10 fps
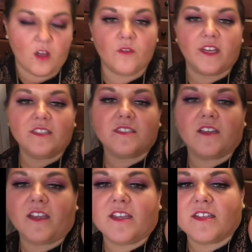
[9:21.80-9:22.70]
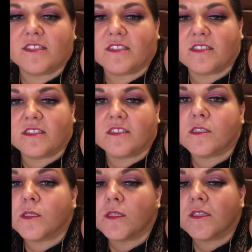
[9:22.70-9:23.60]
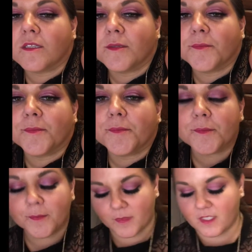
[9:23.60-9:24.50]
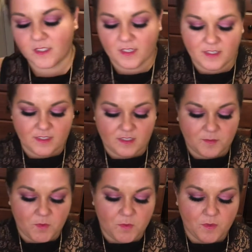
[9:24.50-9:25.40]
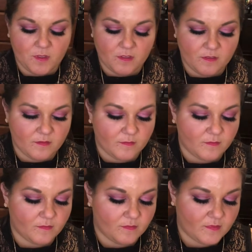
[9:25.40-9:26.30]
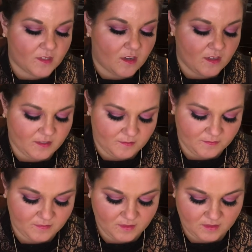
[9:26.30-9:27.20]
oh, that's nice. It's nice and smooth. It's awesome.